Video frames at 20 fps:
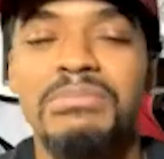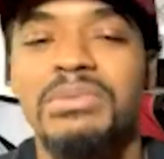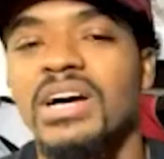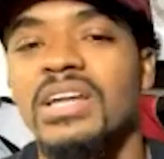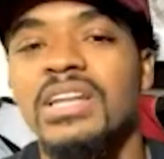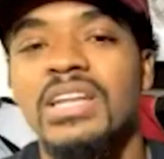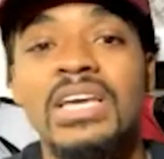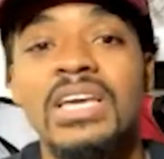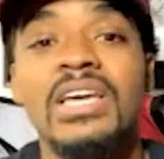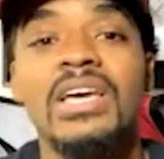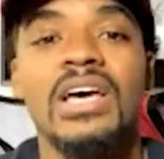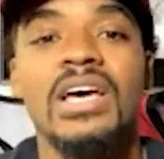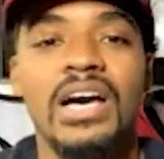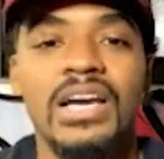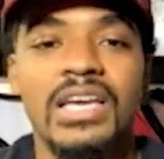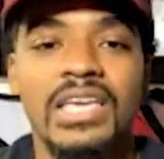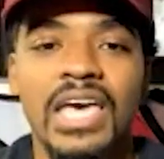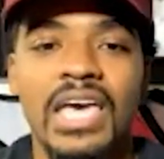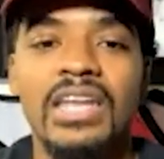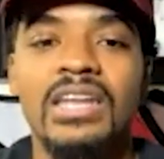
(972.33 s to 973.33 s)
But
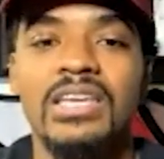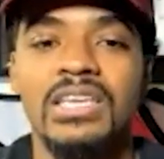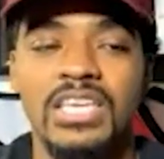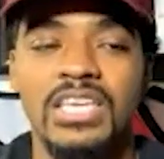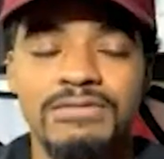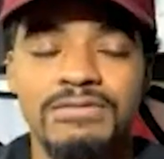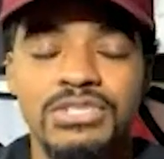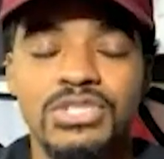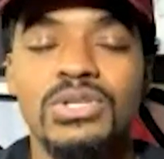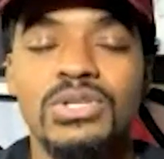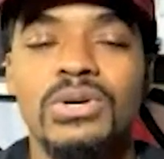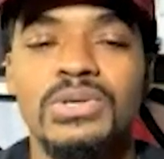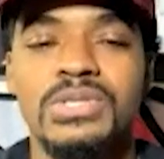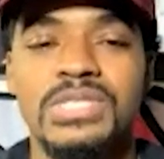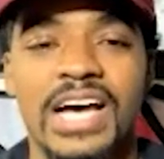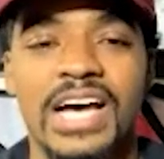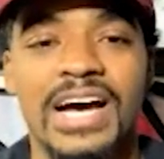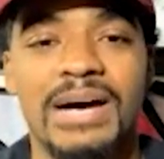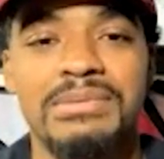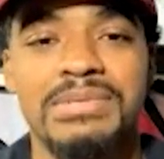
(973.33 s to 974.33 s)
again, it gives you those
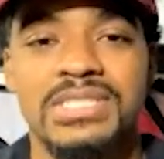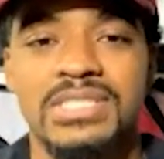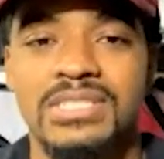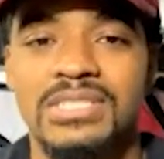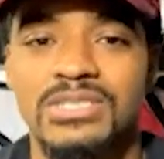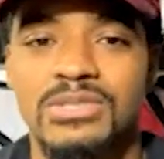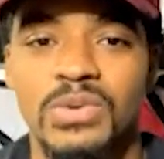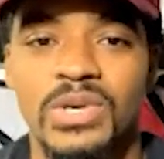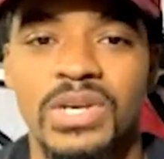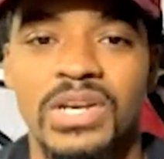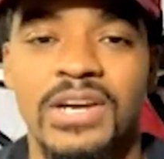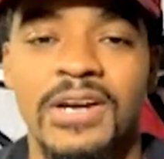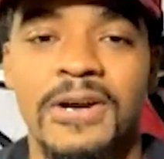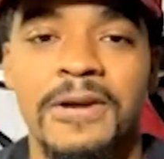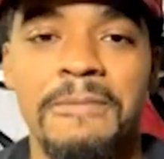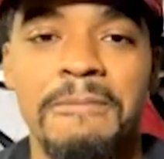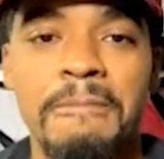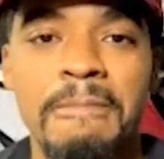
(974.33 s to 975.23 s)
options where